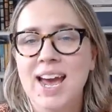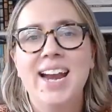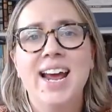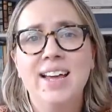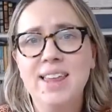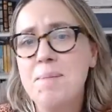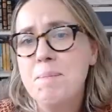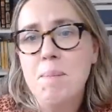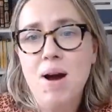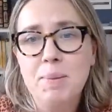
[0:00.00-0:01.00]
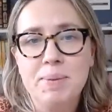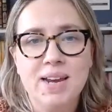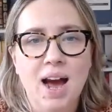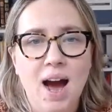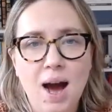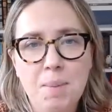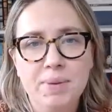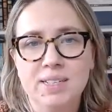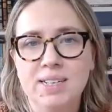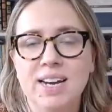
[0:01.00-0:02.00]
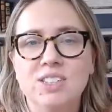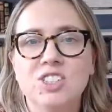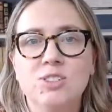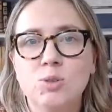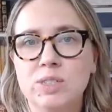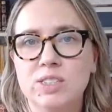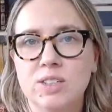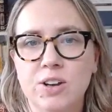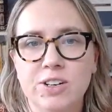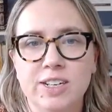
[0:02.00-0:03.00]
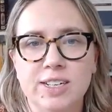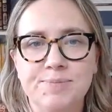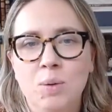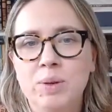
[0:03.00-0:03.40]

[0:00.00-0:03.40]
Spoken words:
and how they might be harming our children's learning.